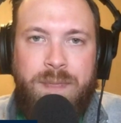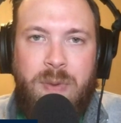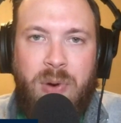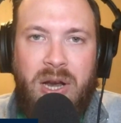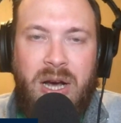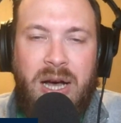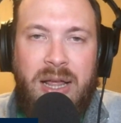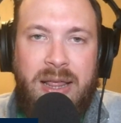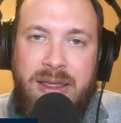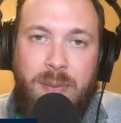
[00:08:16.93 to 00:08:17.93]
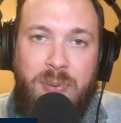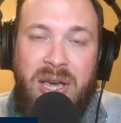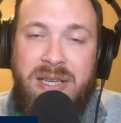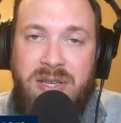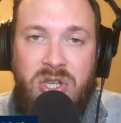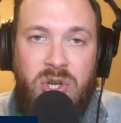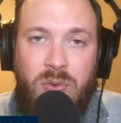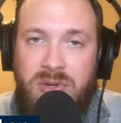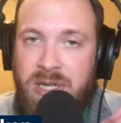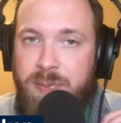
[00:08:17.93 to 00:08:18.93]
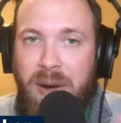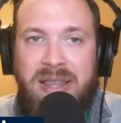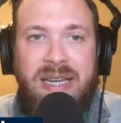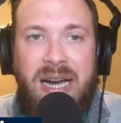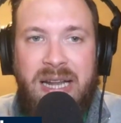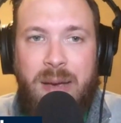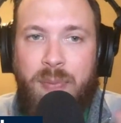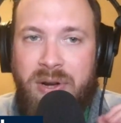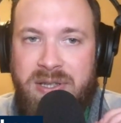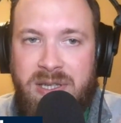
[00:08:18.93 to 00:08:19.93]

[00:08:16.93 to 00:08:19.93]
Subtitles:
But the biggest issue, despite the 98 points,